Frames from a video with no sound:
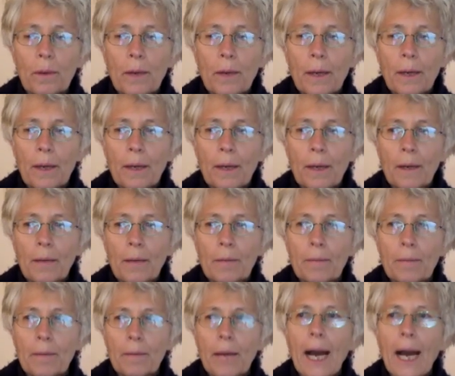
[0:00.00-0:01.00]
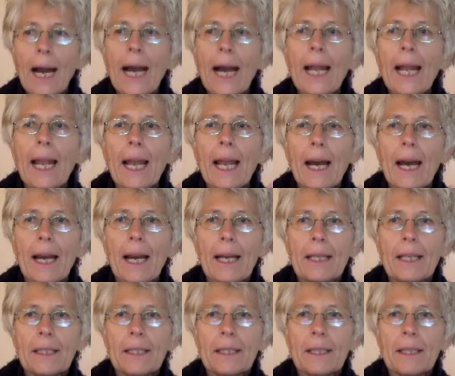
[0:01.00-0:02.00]

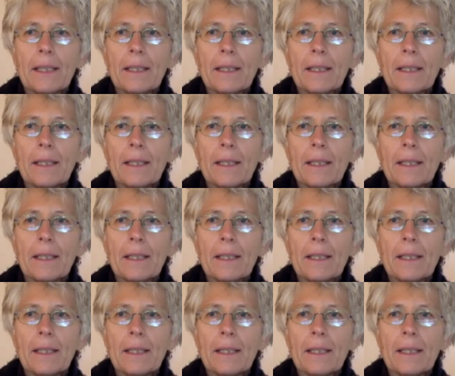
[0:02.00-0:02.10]
highlight